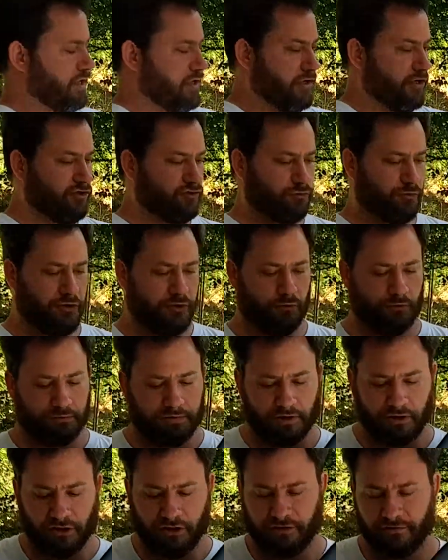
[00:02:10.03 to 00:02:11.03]
Here's where you will
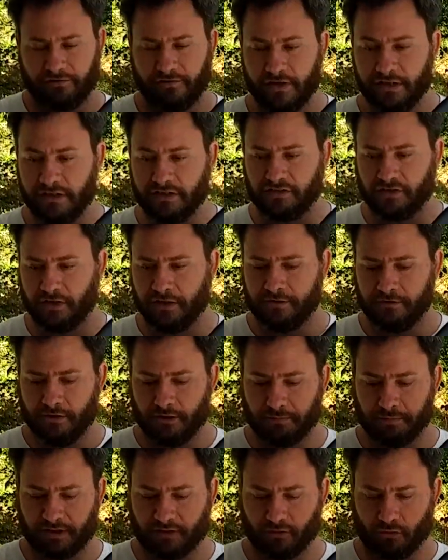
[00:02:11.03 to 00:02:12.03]
plug your fins in,
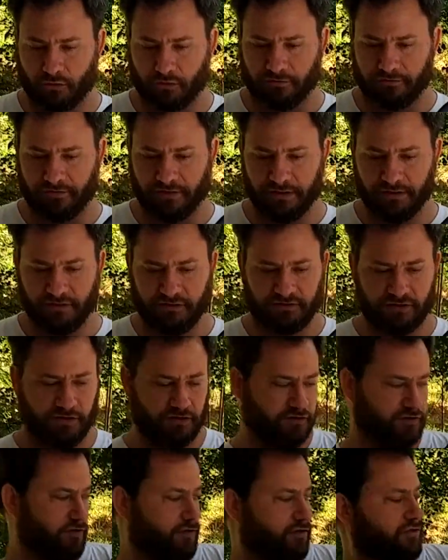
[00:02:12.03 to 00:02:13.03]
your pectoral fins,
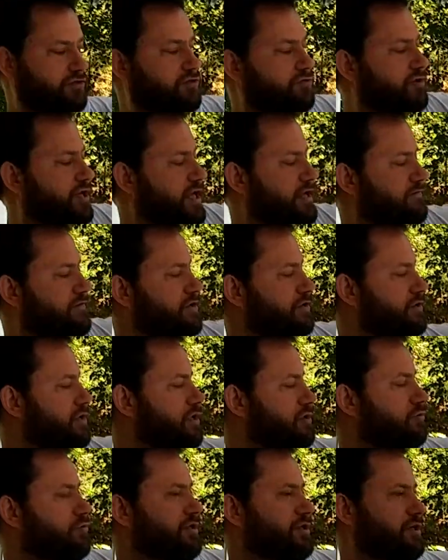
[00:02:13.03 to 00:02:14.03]
since they're too heavy and
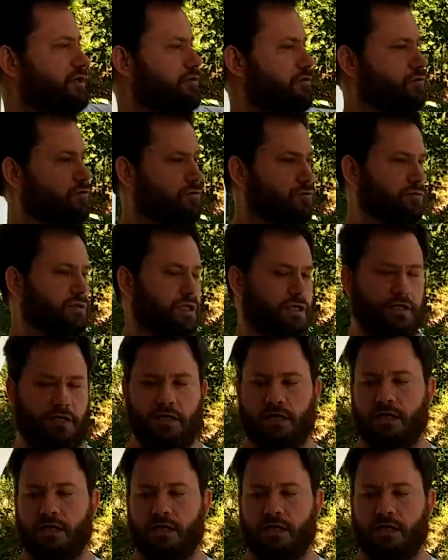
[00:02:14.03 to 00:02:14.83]
awkward to hold